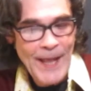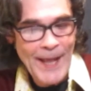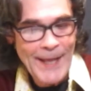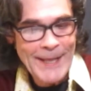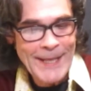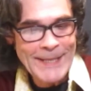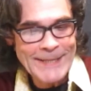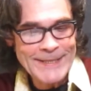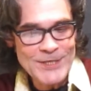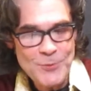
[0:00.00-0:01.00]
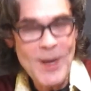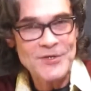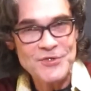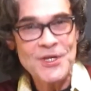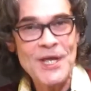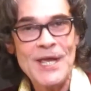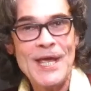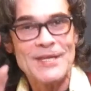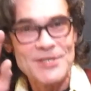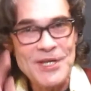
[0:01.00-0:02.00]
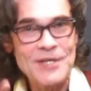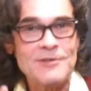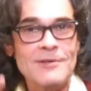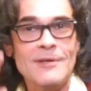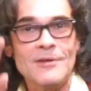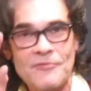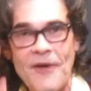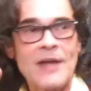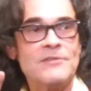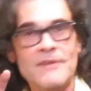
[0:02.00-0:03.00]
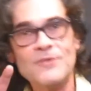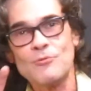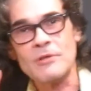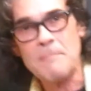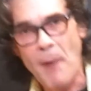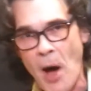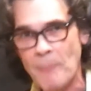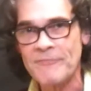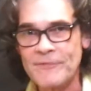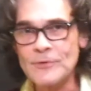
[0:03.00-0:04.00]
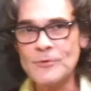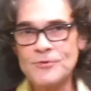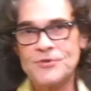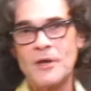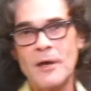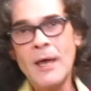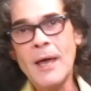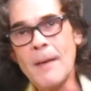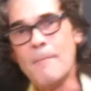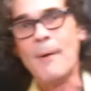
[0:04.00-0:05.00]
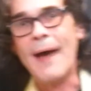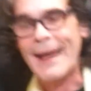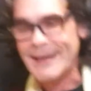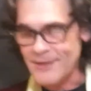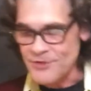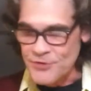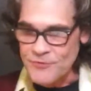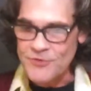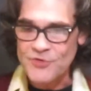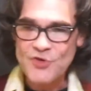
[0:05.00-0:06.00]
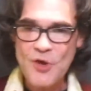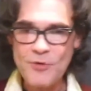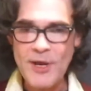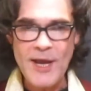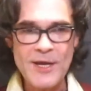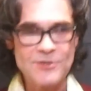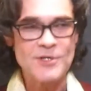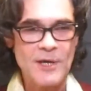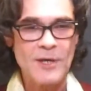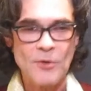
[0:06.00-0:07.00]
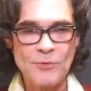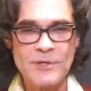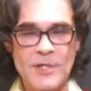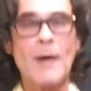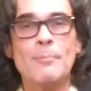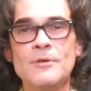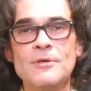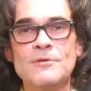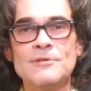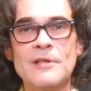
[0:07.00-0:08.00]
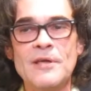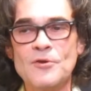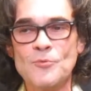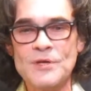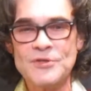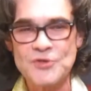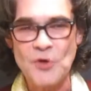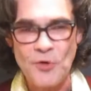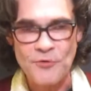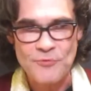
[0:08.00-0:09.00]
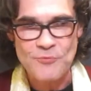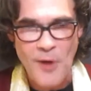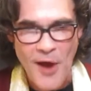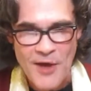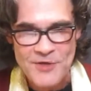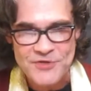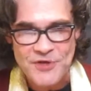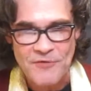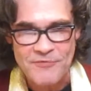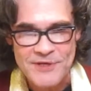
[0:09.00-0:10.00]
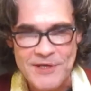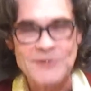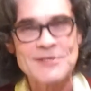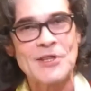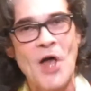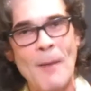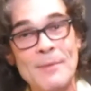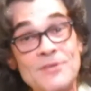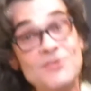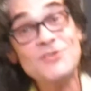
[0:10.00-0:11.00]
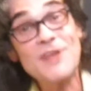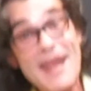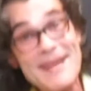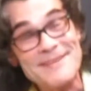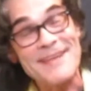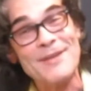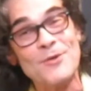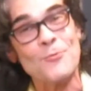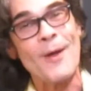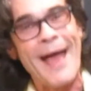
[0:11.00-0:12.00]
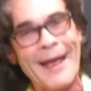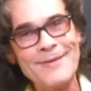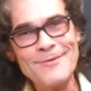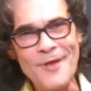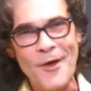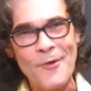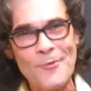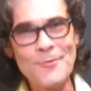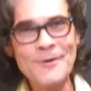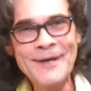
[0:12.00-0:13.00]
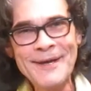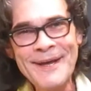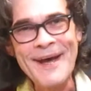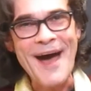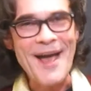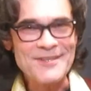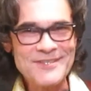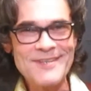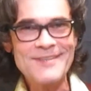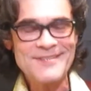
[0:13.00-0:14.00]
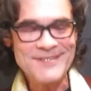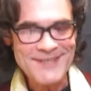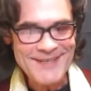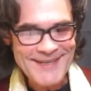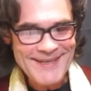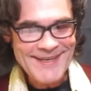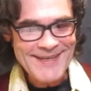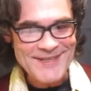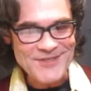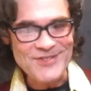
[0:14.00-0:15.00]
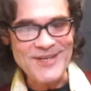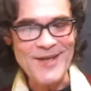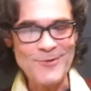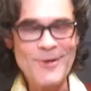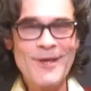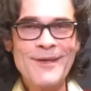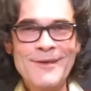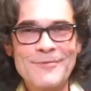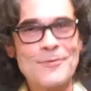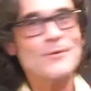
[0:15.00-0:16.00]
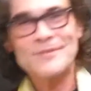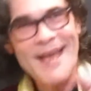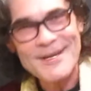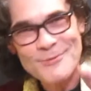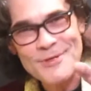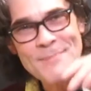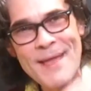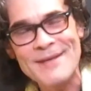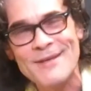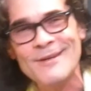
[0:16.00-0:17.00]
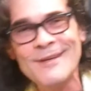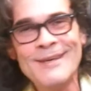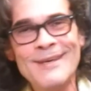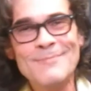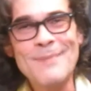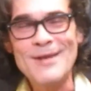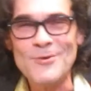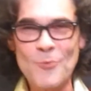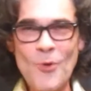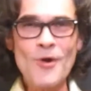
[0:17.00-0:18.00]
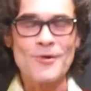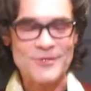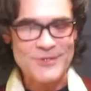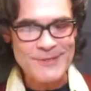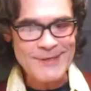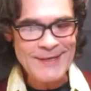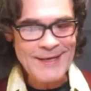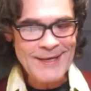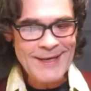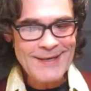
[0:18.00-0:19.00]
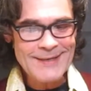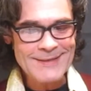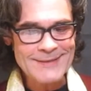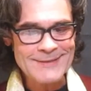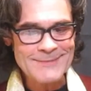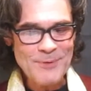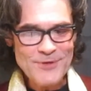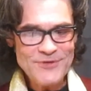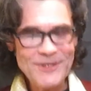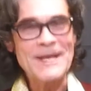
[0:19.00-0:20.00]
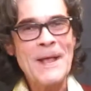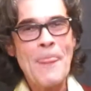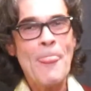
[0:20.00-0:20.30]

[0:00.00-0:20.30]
The U.S. did, in fact, eventually bomb Fallujah back into the Stone Age, and only a couple of years later we saw the rise of the Islamic State in Iraq. You know, ISIS, etc. Force actually made it worse. Personally,